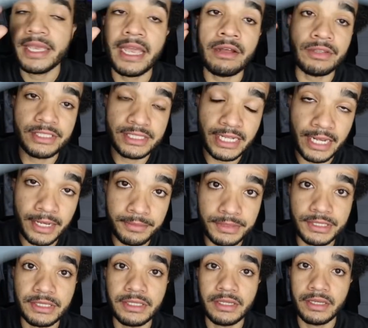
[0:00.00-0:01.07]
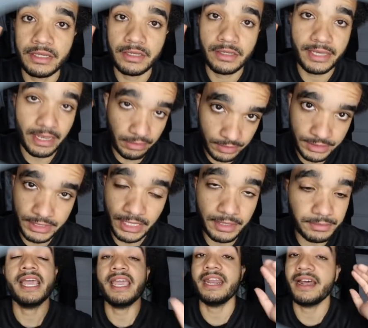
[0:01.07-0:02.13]
countless times,
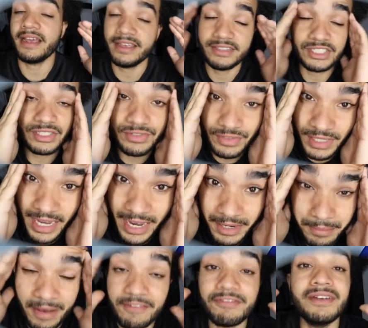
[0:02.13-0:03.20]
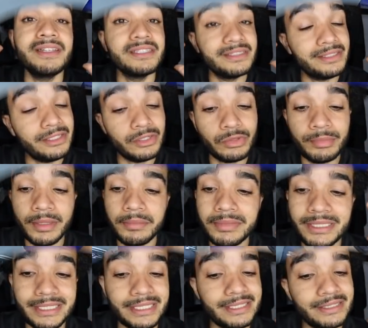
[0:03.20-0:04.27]
and I just got in my feelings a little bit
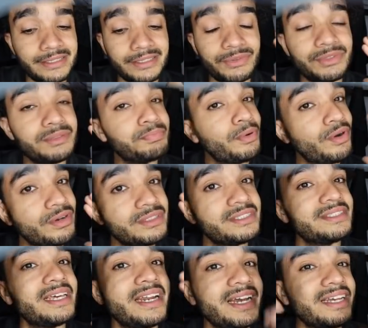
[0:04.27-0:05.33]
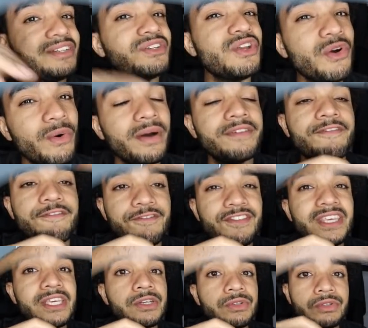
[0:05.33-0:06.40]
because there was parts that I know I
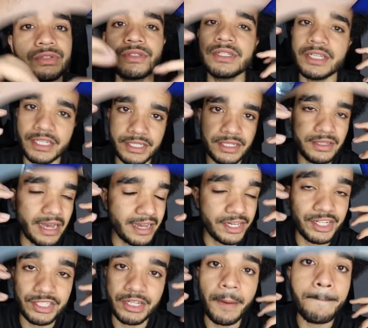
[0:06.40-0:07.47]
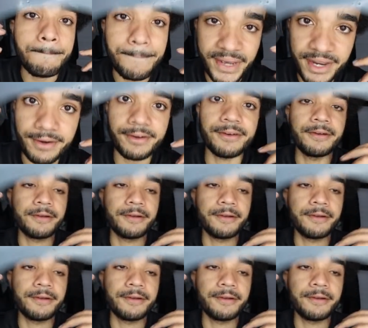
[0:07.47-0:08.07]
feel I could have done better.